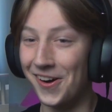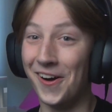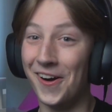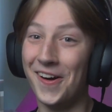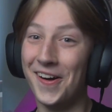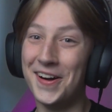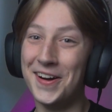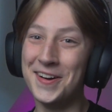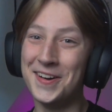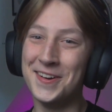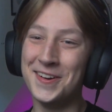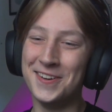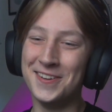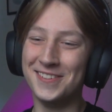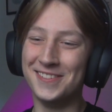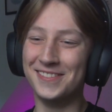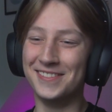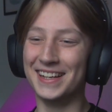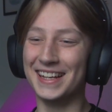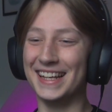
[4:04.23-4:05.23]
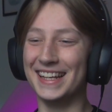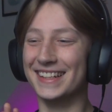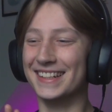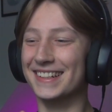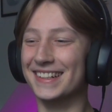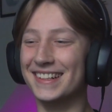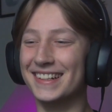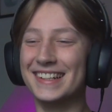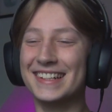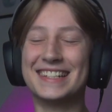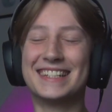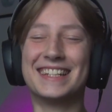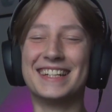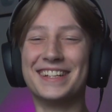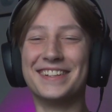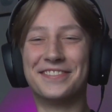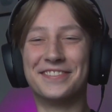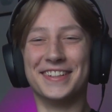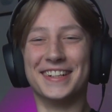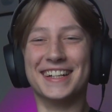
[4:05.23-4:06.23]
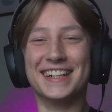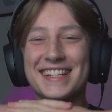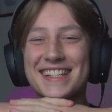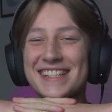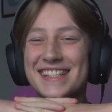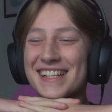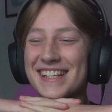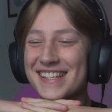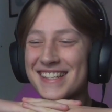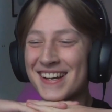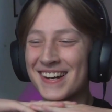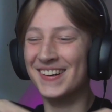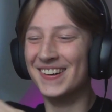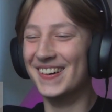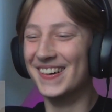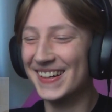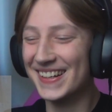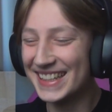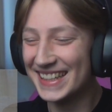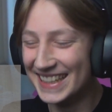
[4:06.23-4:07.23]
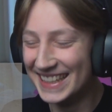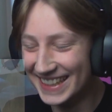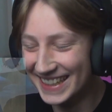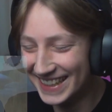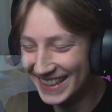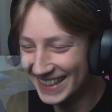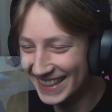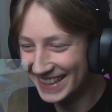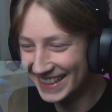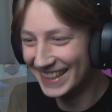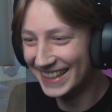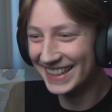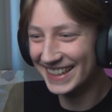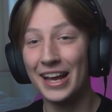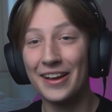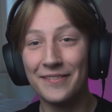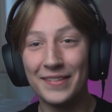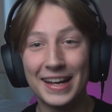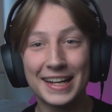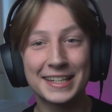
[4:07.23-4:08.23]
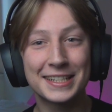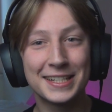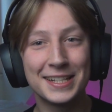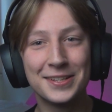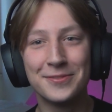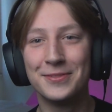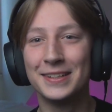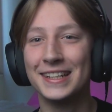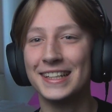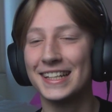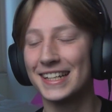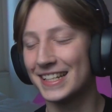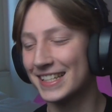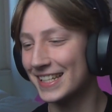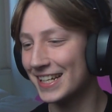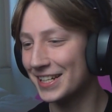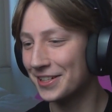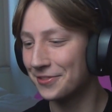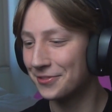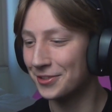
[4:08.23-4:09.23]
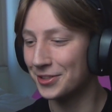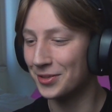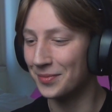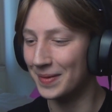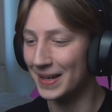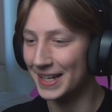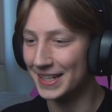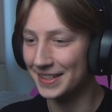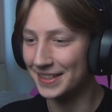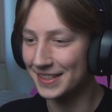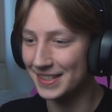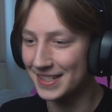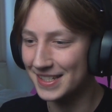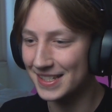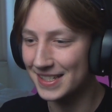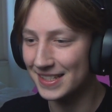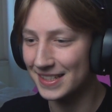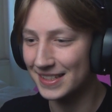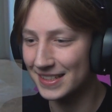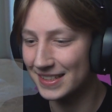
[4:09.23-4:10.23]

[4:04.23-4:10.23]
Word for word: oh, Inojin versus Houki. I'm actually really excited for the battles.